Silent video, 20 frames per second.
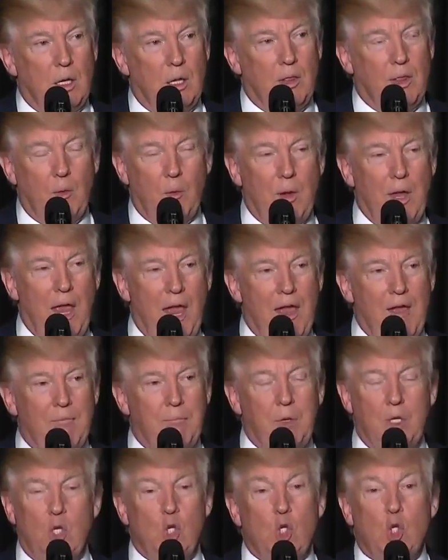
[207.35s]
that we have,
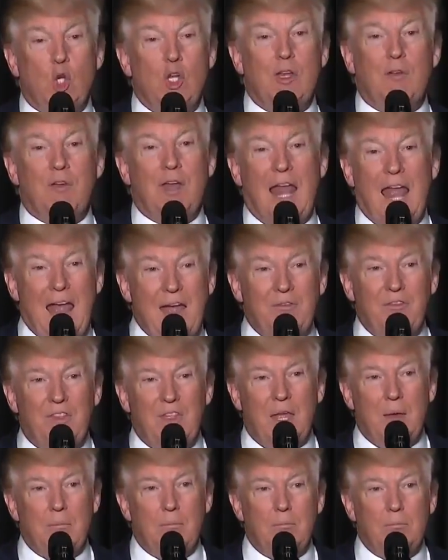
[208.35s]
but you shouldn't even have
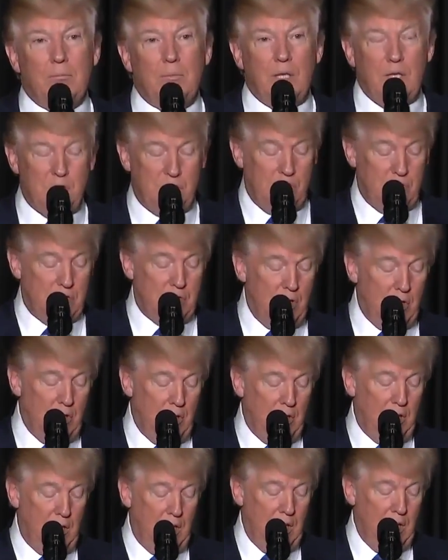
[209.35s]
them
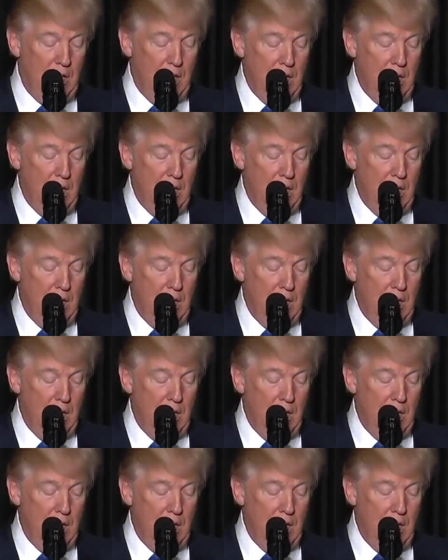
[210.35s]
necessarily.